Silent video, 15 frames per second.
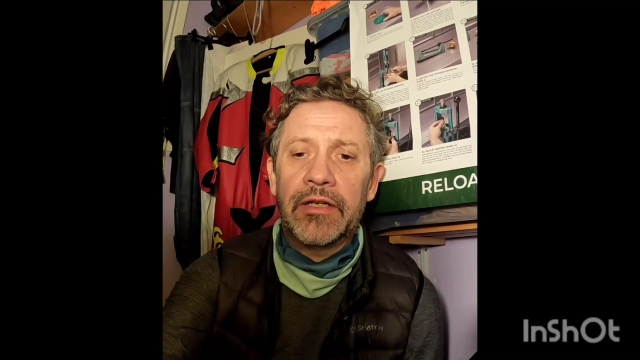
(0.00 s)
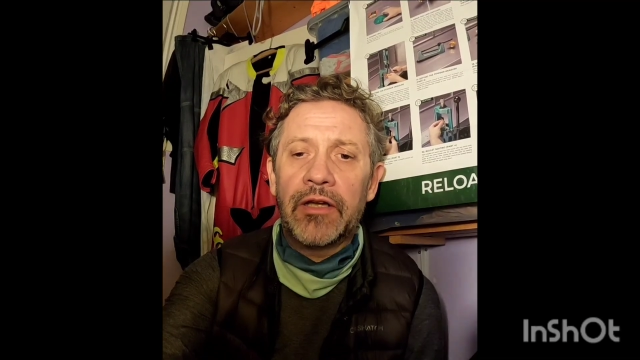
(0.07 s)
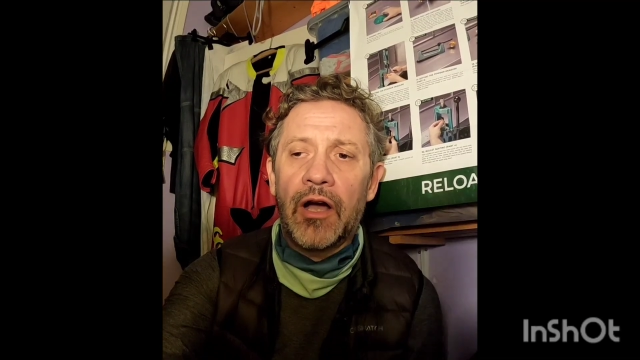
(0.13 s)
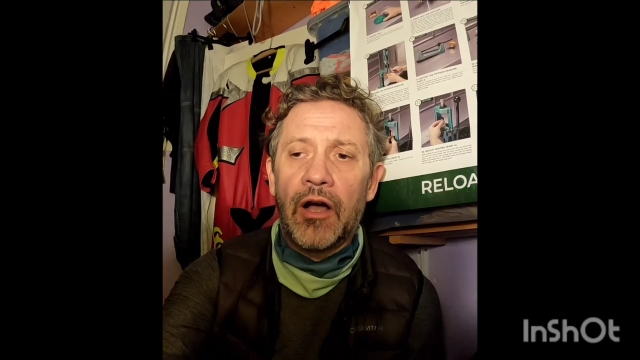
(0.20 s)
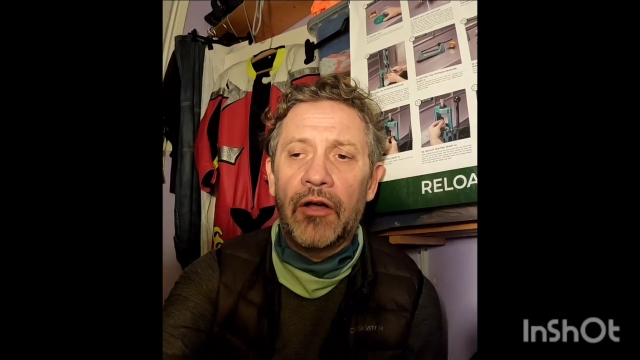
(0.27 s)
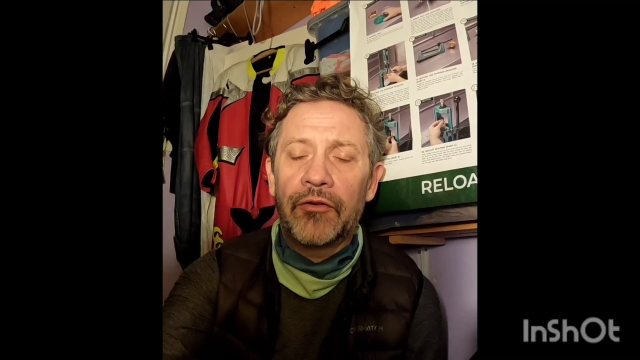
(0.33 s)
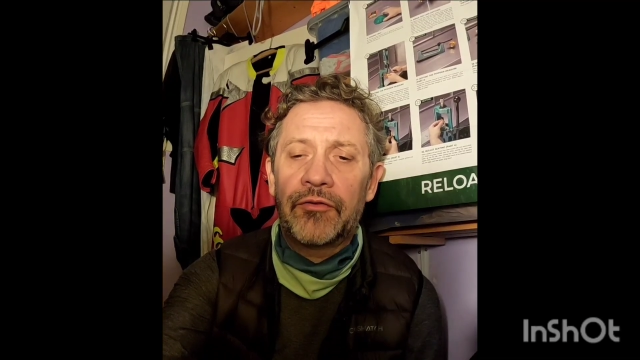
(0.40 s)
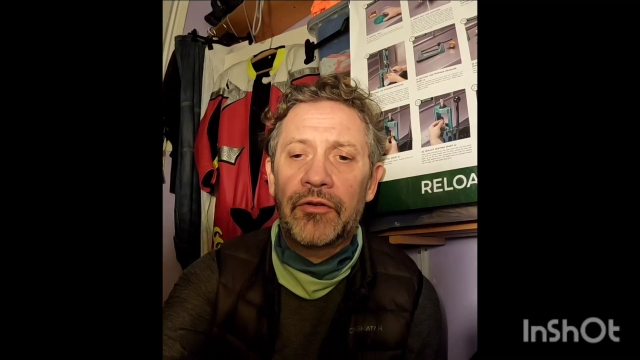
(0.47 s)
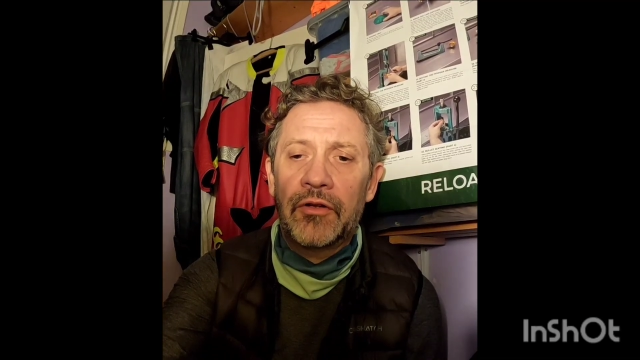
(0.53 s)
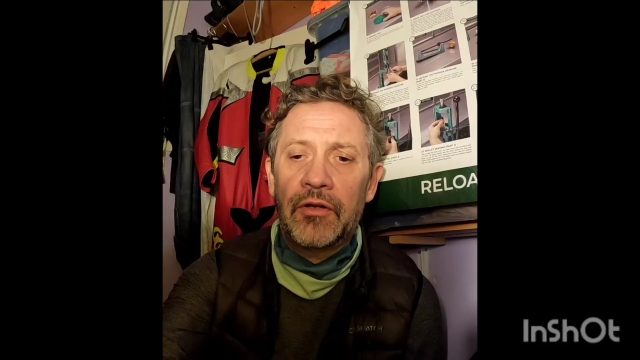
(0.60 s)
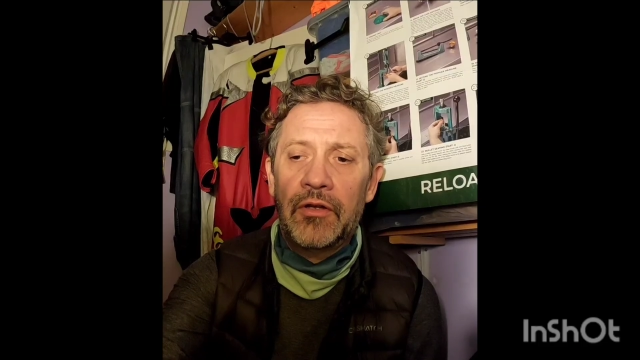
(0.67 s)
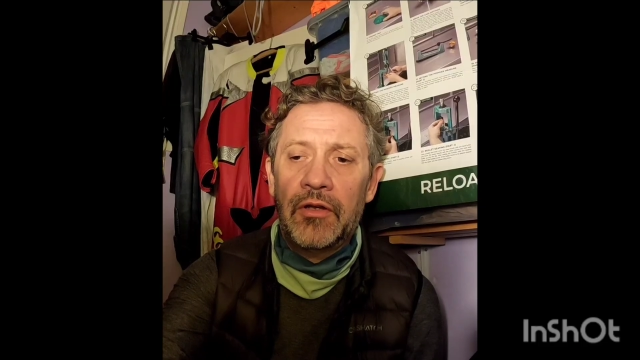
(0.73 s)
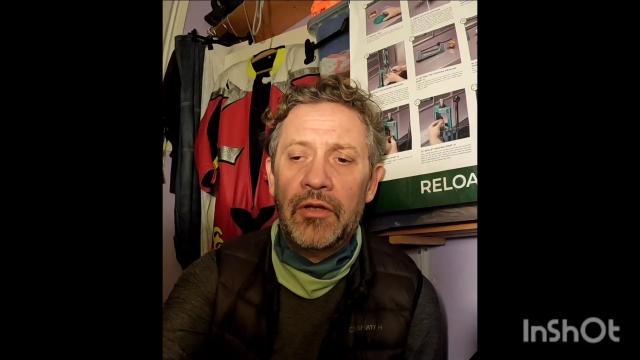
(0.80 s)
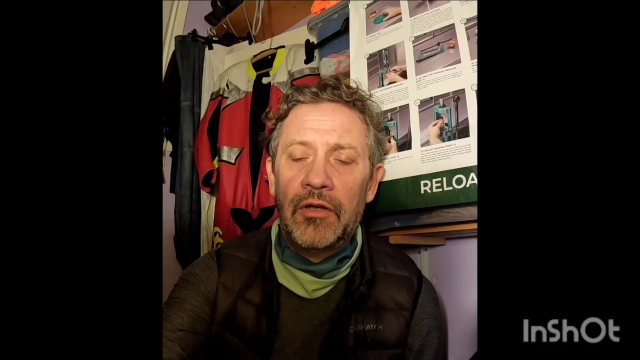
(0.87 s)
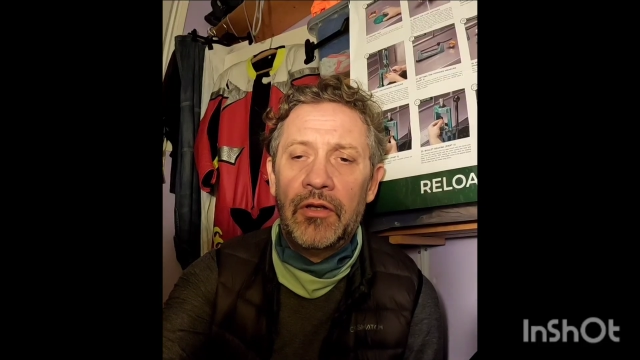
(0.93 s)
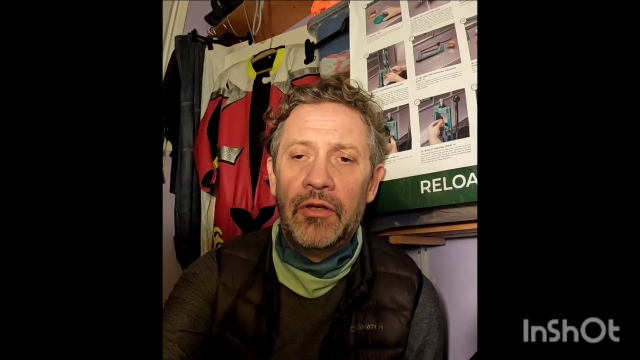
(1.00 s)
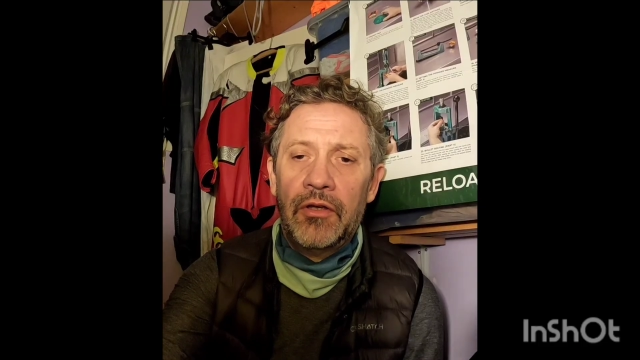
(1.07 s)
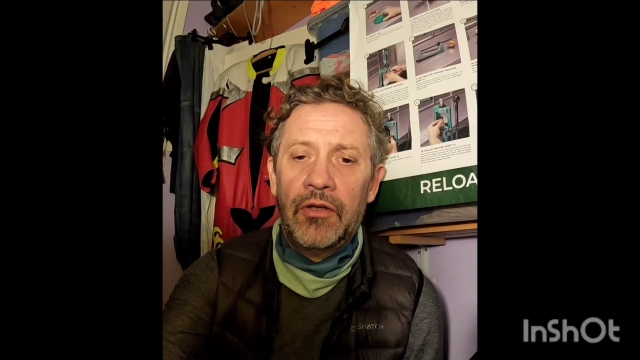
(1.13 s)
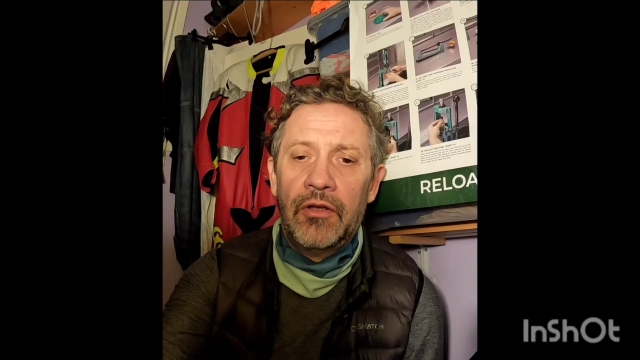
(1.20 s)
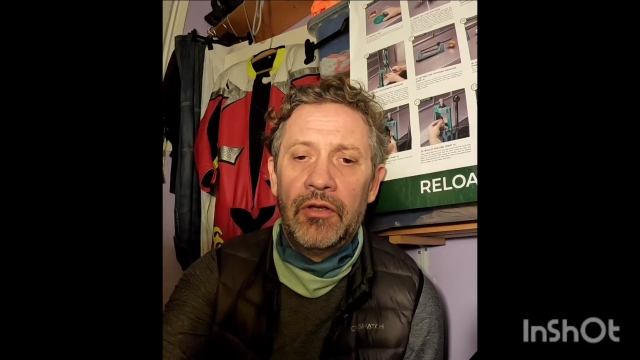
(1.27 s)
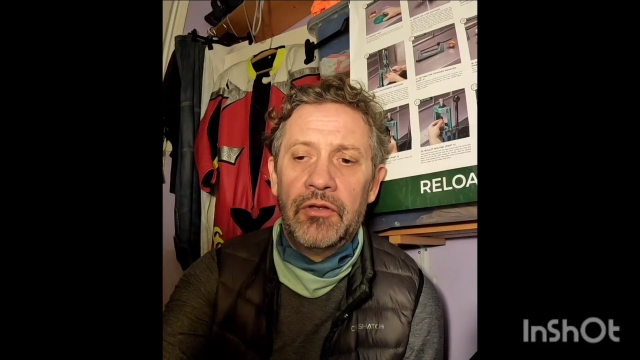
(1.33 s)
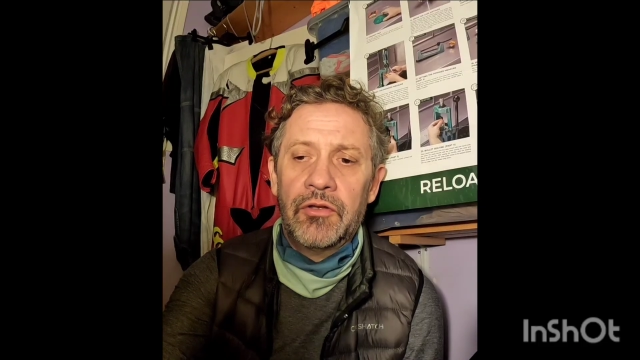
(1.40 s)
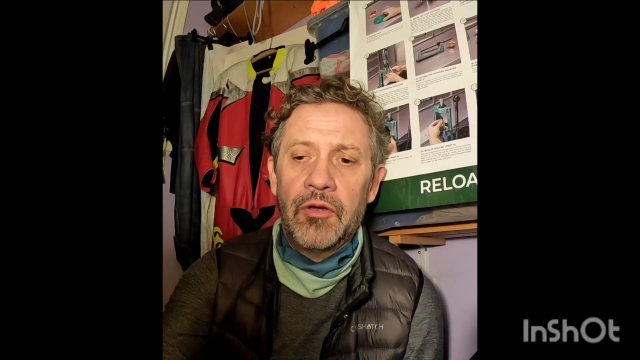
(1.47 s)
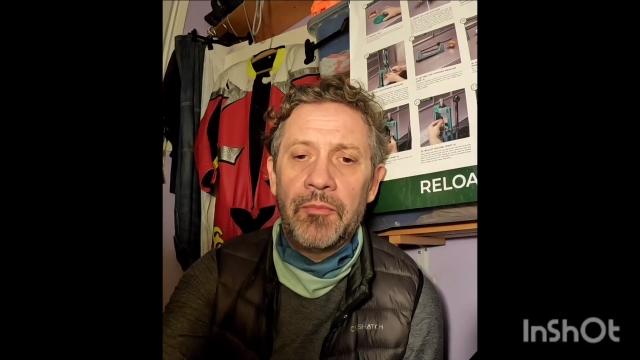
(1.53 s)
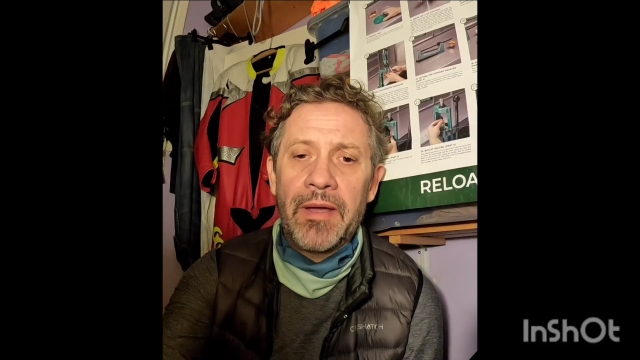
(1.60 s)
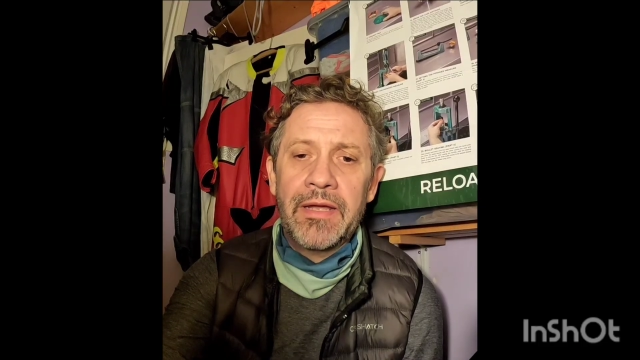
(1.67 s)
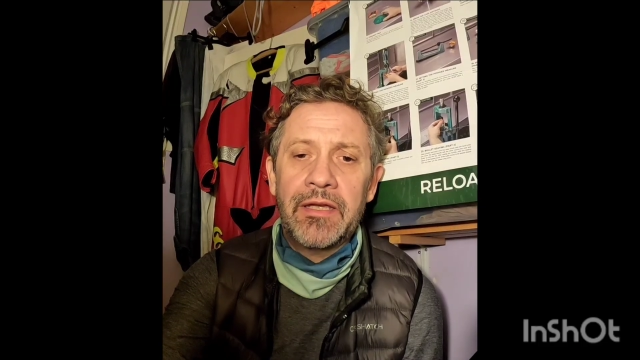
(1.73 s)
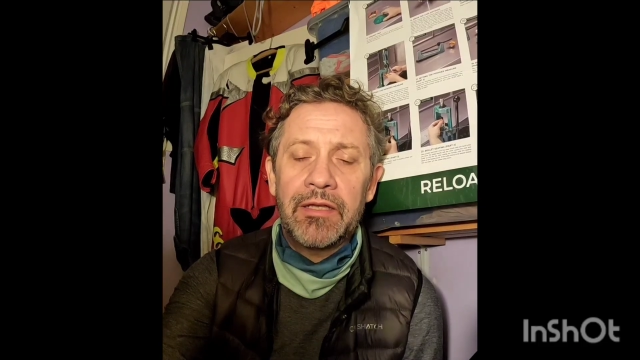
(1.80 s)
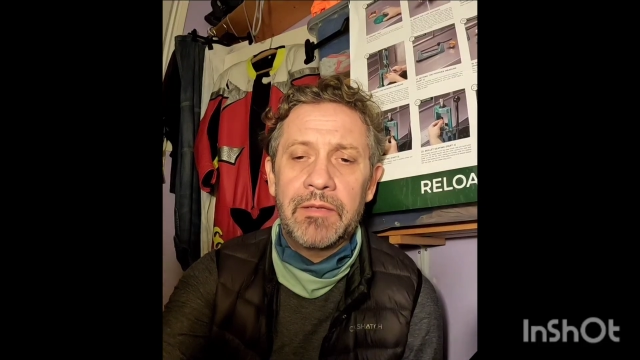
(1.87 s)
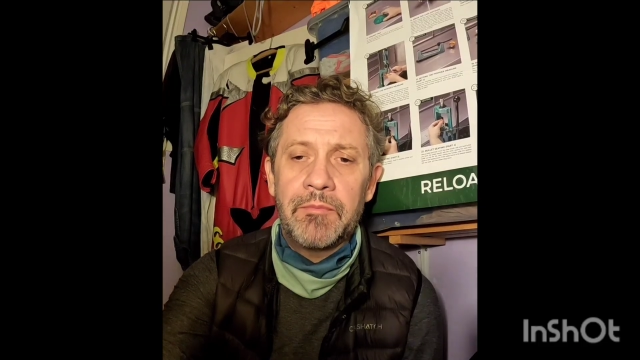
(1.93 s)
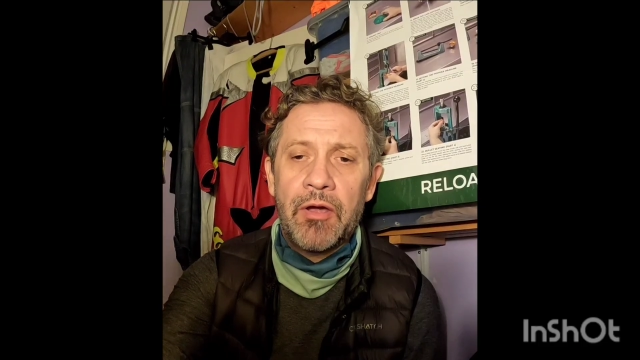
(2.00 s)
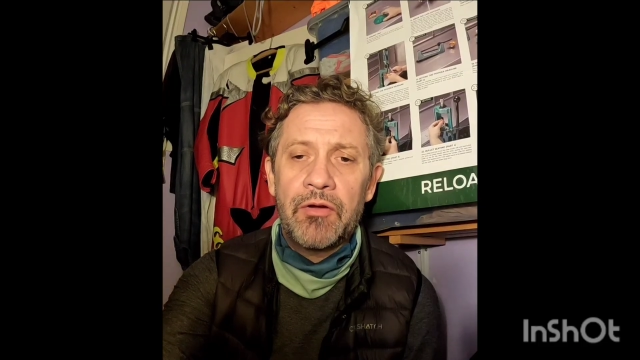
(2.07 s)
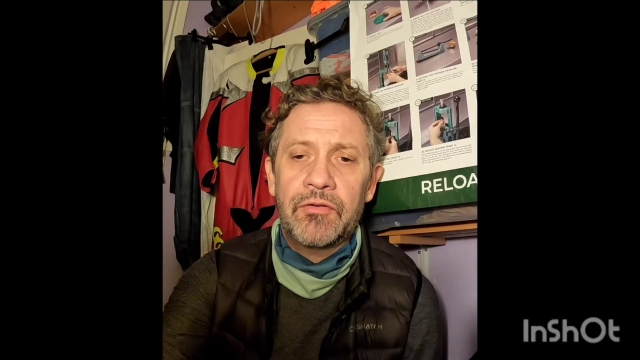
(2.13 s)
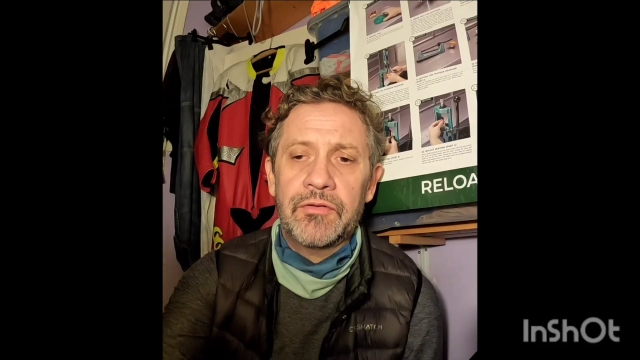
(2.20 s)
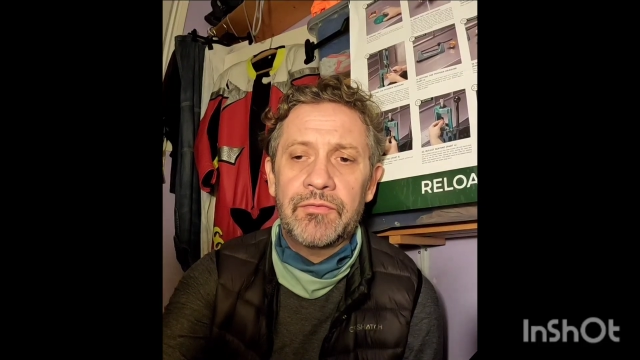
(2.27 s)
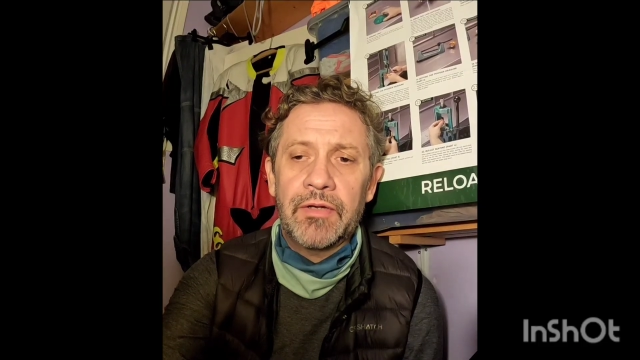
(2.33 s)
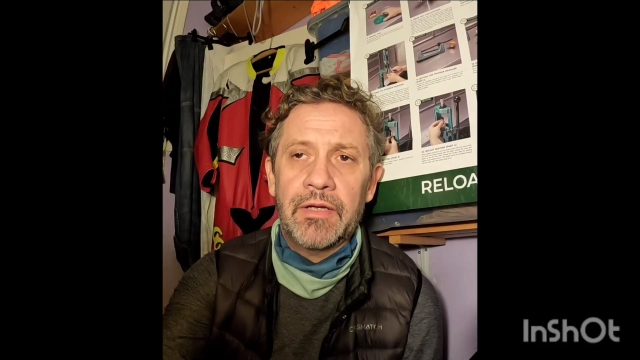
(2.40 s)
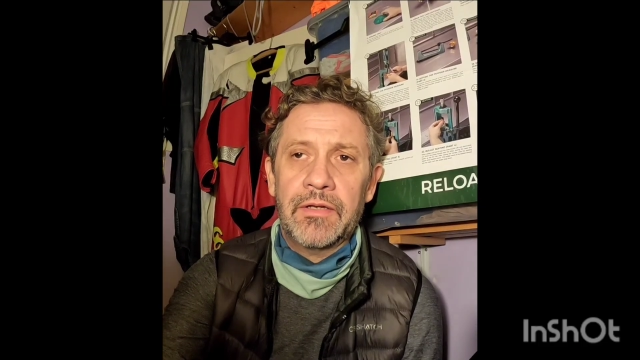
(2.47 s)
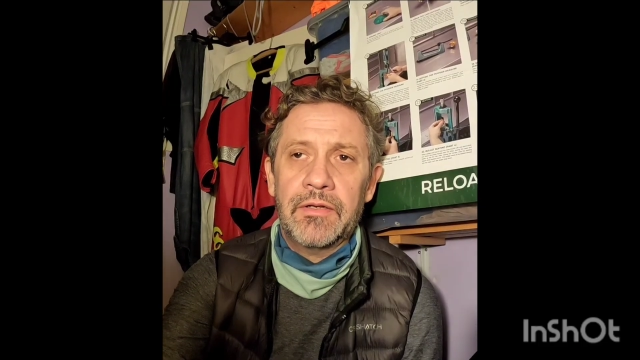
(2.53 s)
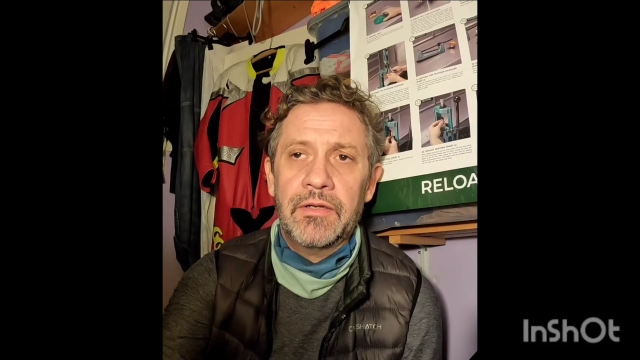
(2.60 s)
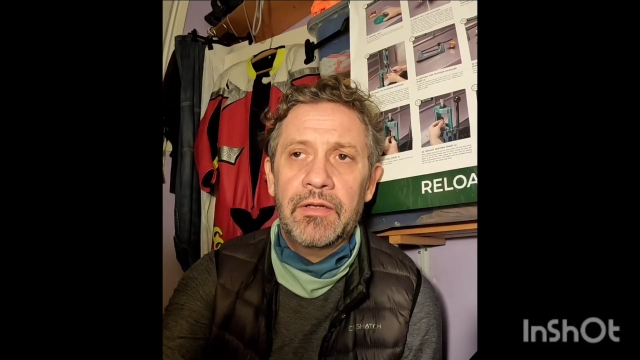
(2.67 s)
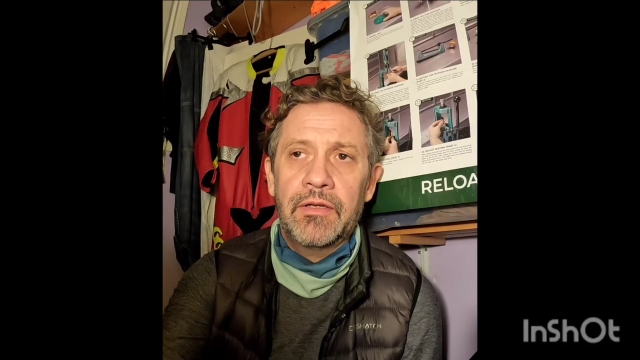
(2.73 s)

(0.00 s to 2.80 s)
got, you're making the most of it.